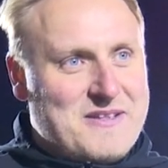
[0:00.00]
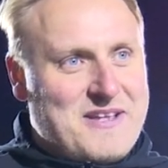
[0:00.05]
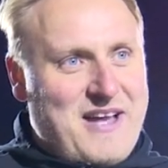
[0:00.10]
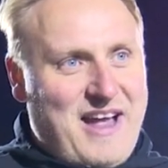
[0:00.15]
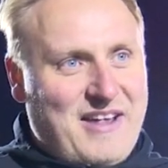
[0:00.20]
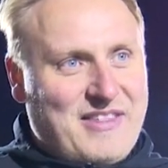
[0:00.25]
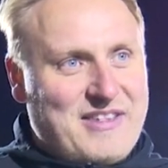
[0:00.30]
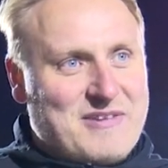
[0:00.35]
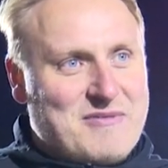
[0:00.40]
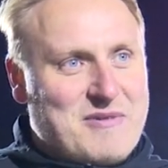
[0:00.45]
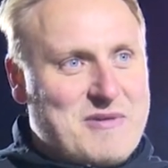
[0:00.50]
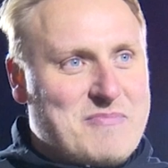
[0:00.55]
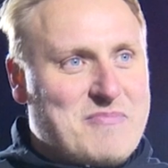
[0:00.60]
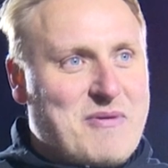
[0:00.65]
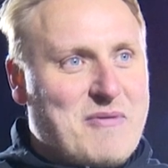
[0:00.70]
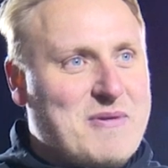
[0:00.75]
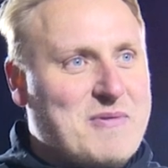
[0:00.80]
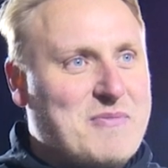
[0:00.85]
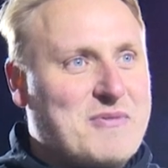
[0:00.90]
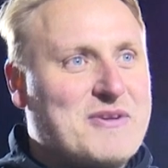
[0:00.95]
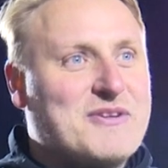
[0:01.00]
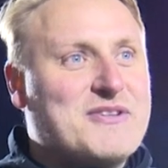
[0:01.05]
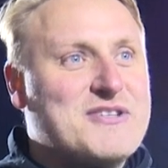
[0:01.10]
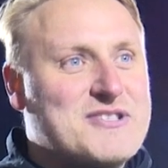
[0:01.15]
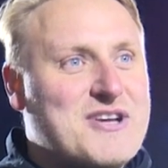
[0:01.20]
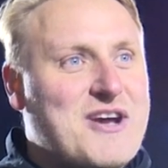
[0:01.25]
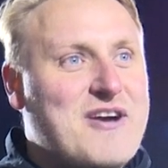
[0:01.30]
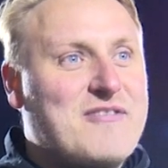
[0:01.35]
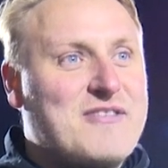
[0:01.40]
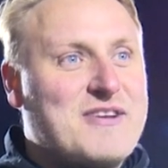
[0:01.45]
I think we probably would have
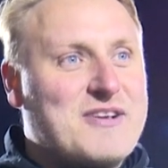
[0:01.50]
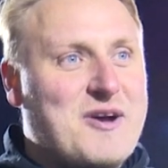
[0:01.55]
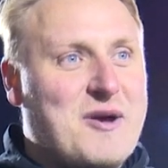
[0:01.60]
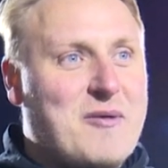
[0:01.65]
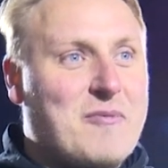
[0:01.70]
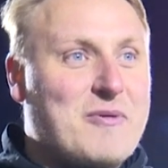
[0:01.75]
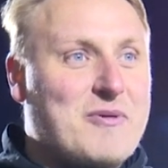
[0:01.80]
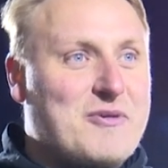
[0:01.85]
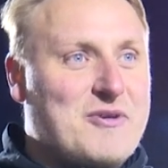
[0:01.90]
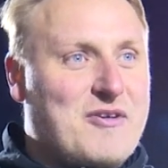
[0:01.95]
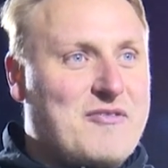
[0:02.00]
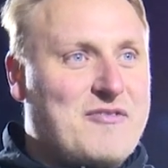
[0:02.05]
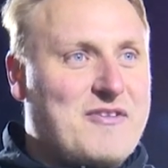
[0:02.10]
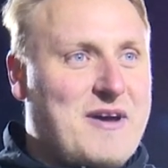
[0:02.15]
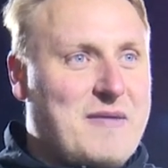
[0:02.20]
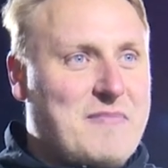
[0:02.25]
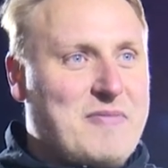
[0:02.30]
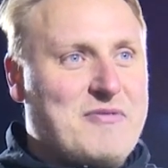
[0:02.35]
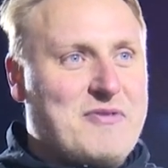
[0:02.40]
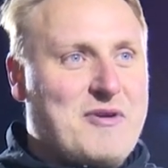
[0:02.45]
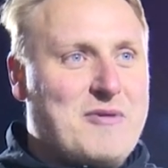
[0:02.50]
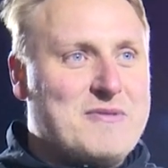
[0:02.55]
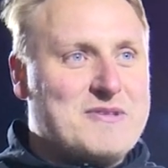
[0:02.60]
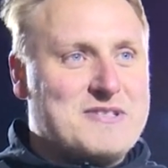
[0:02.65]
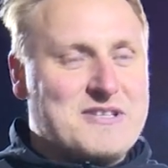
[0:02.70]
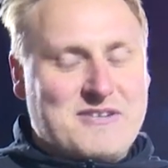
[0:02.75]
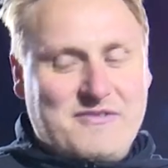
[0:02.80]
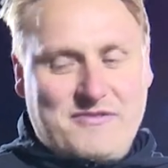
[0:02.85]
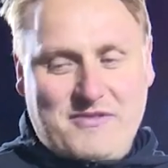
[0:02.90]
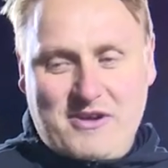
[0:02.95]
deservedly got booed off for that performance
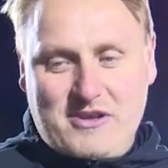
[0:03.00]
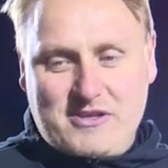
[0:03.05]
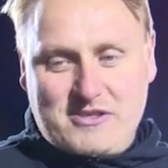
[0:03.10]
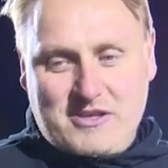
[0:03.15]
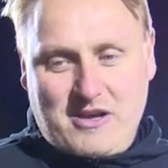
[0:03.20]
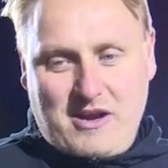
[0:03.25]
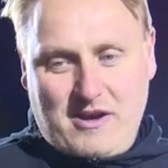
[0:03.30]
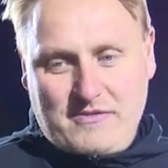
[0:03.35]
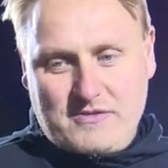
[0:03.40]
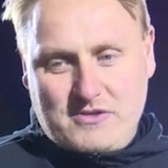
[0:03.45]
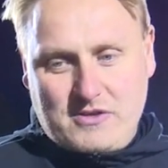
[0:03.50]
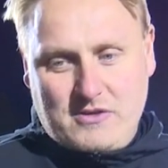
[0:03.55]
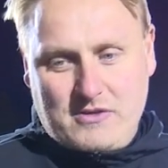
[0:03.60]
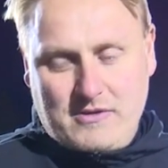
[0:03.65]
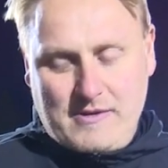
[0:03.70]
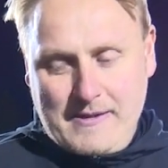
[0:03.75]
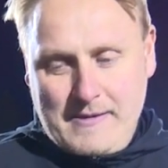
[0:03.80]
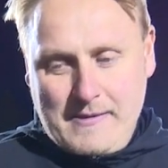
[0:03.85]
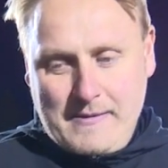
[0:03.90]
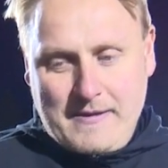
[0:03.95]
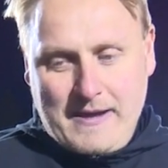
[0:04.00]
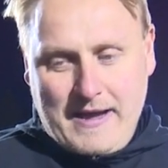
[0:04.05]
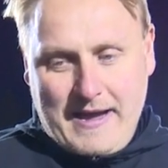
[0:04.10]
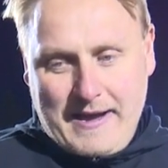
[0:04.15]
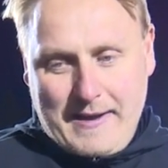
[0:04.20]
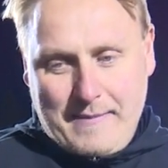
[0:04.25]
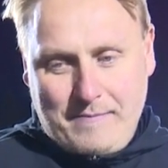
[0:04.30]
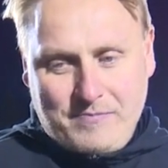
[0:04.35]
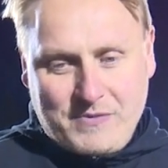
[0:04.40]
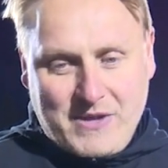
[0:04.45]
in the first half. So
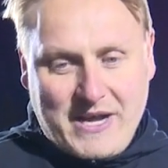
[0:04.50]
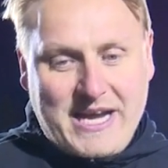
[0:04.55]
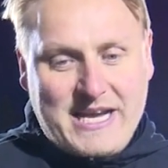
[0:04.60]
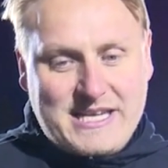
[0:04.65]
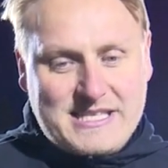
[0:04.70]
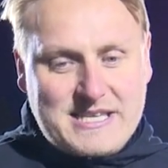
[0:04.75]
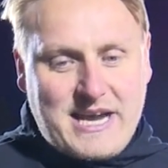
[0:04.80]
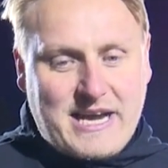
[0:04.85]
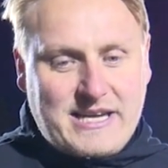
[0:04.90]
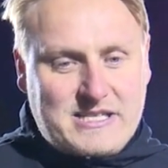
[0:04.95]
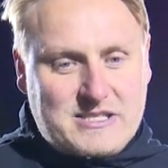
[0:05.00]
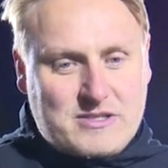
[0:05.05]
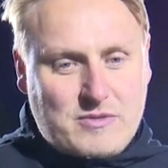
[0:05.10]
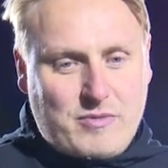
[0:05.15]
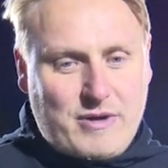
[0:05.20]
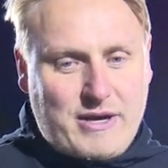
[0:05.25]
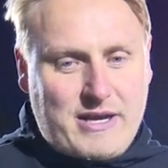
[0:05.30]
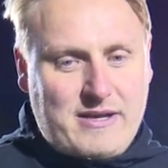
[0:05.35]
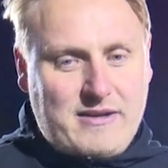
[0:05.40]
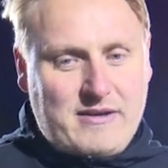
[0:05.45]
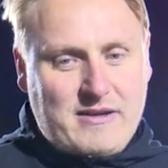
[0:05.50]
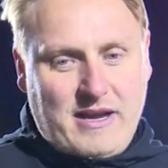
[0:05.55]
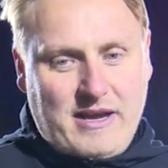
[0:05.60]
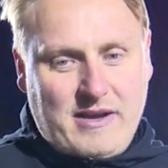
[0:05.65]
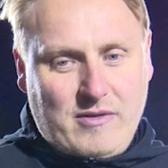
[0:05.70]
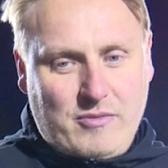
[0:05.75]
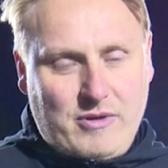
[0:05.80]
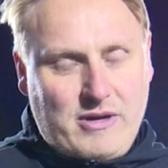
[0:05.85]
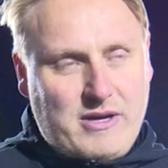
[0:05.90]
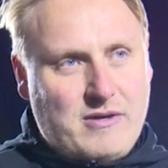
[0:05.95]
it is nice to win.
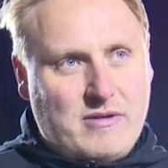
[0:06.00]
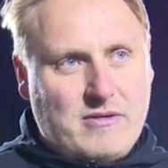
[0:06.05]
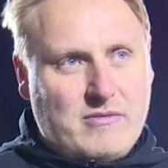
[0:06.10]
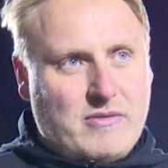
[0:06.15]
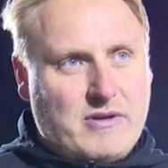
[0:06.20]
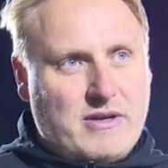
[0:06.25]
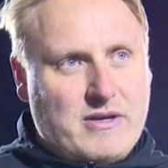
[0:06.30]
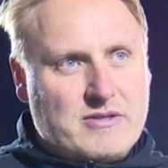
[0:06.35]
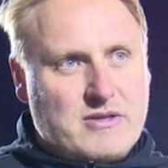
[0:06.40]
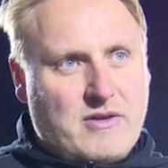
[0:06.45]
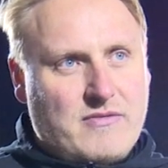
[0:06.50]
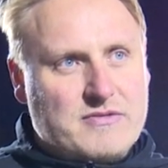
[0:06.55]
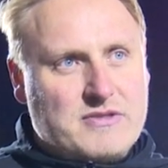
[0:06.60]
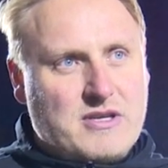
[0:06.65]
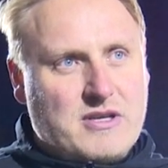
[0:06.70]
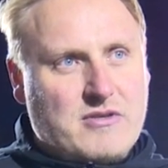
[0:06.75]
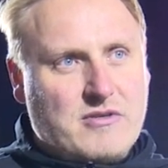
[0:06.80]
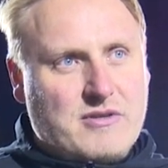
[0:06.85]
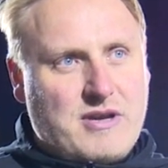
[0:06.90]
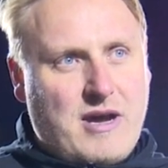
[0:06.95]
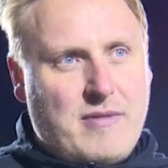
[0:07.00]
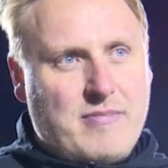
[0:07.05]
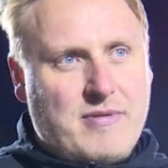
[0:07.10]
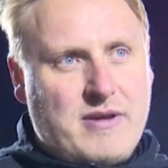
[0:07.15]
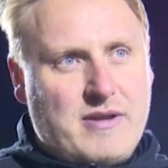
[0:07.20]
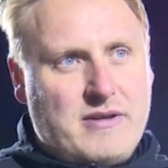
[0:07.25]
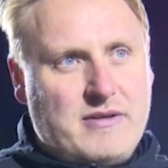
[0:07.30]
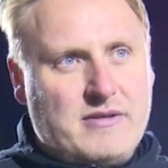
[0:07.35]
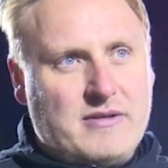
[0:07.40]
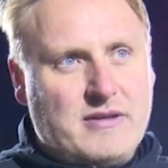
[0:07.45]
Like winning is obviously a good habit,
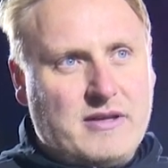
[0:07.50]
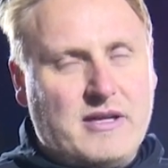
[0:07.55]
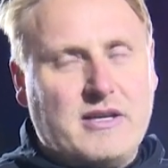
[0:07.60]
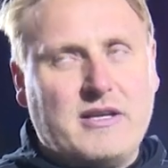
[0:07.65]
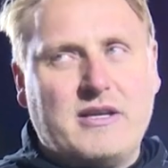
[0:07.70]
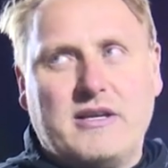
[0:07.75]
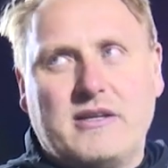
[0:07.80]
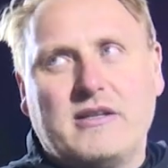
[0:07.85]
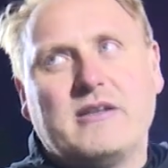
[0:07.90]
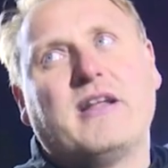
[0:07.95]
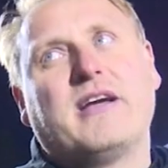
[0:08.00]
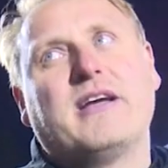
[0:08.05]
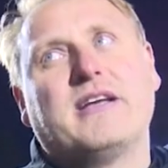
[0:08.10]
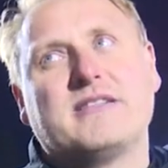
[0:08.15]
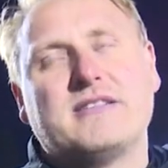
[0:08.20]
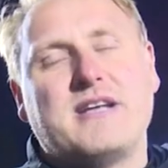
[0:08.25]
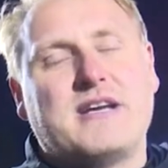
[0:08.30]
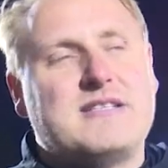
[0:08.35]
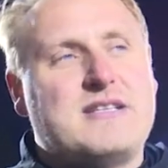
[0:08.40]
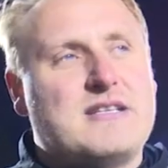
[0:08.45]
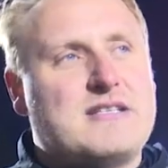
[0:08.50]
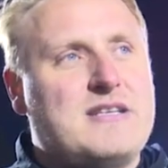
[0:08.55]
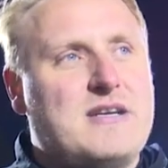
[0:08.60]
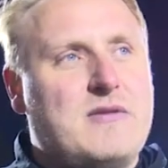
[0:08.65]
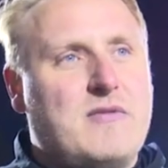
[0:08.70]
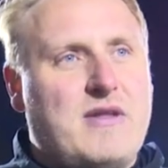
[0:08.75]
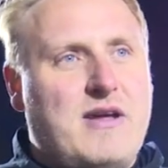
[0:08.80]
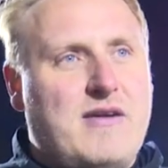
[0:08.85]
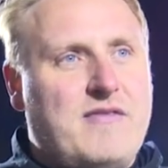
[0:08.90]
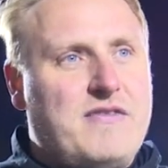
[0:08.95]
and like it's nice to see
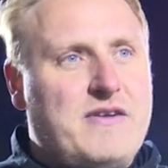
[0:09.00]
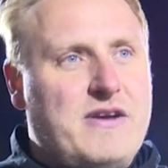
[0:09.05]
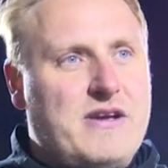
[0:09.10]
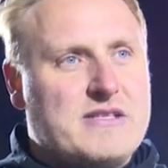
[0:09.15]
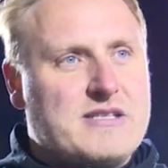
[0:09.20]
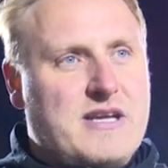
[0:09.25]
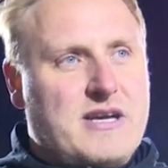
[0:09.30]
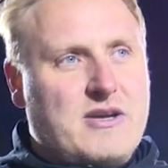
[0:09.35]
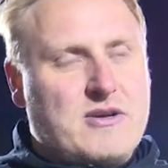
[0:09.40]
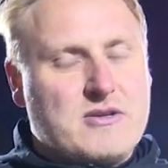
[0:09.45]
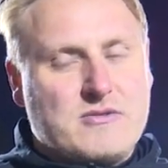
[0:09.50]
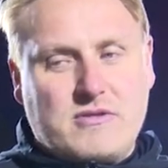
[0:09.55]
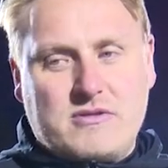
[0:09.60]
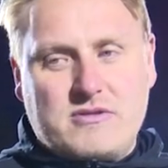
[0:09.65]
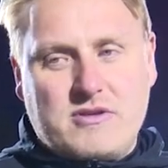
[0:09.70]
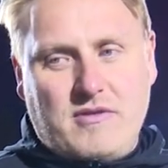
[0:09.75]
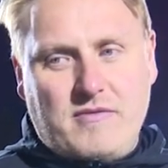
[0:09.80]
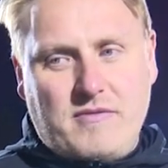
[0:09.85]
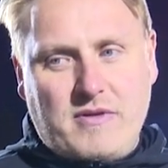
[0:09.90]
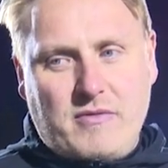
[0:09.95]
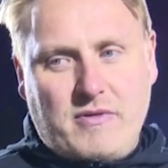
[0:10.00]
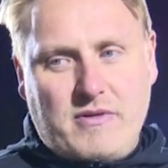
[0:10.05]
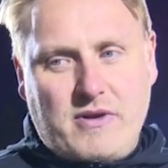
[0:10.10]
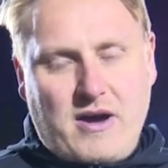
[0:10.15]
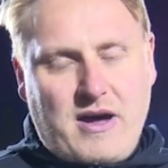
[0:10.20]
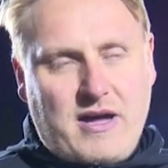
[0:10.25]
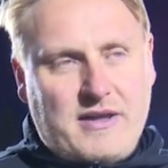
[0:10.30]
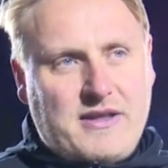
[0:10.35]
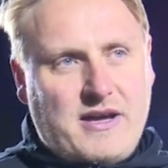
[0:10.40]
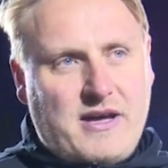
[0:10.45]
what that feels like, because we've not
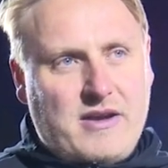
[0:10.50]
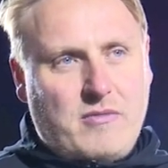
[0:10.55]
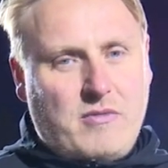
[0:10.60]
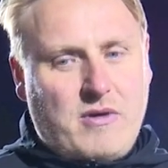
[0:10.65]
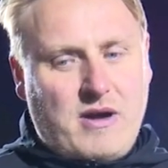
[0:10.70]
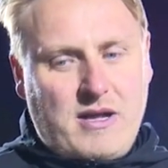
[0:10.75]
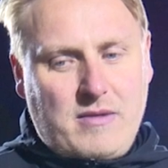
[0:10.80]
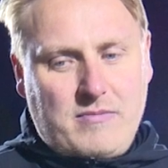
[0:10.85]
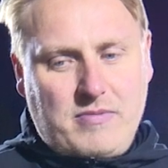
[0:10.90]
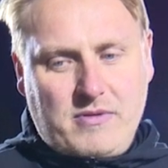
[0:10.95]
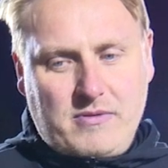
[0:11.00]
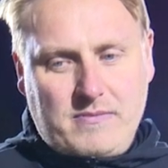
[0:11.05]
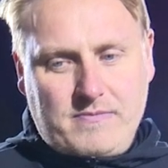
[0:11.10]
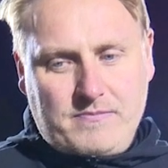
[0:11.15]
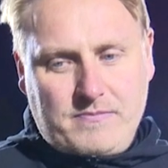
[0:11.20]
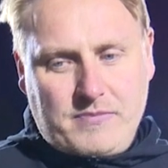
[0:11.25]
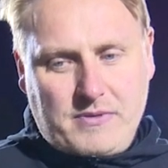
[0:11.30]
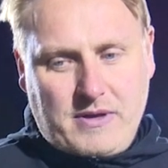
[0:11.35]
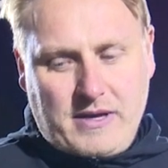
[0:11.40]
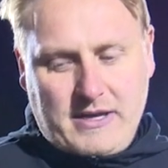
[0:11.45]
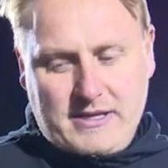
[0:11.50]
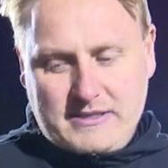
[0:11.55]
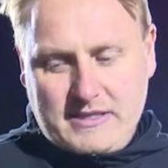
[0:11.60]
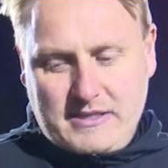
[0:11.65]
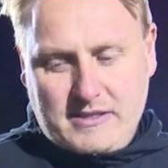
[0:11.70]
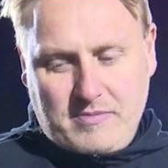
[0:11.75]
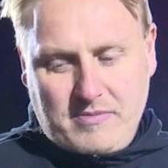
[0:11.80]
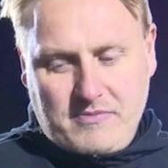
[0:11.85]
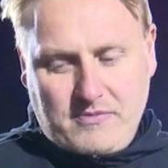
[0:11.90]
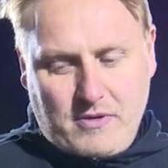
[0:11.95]
had that in a while. But like I said,
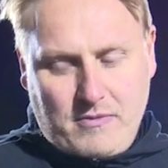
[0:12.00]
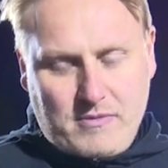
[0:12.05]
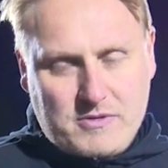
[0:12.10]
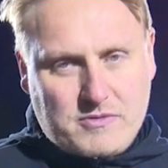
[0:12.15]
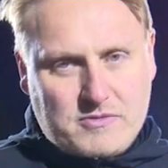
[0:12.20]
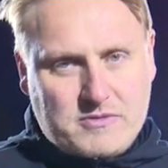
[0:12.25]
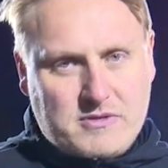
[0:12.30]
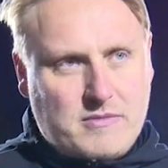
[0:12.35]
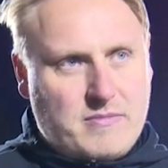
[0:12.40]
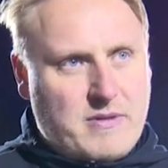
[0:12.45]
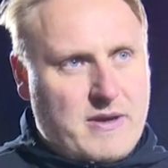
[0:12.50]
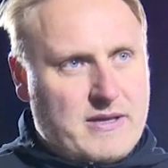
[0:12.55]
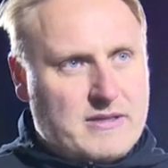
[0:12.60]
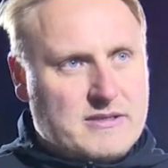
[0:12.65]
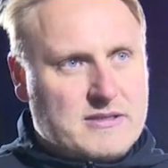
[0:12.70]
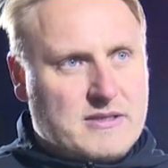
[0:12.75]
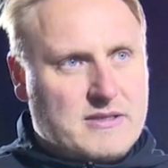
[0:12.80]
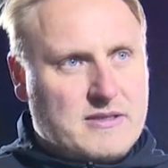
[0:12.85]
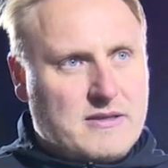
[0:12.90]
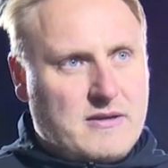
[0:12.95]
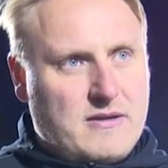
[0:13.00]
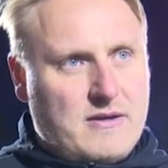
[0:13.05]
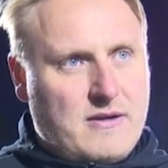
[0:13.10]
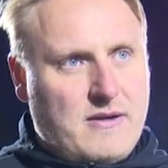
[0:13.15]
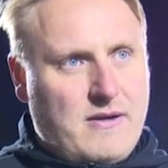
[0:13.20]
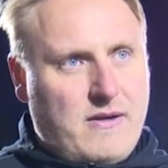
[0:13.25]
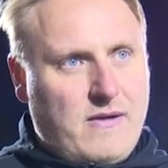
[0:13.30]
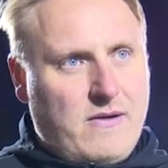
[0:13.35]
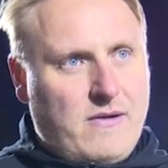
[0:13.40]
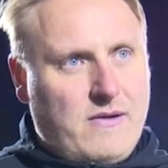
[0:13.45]
the performance wasn't the
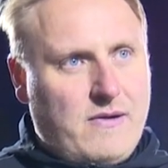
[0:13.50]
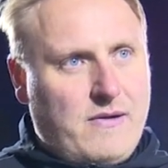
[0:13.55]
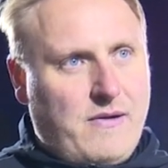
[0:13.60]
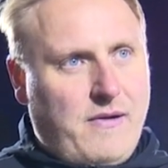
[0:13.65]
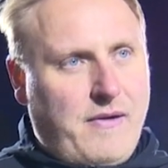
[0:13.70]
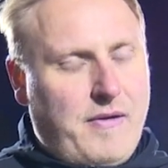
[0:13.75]
best.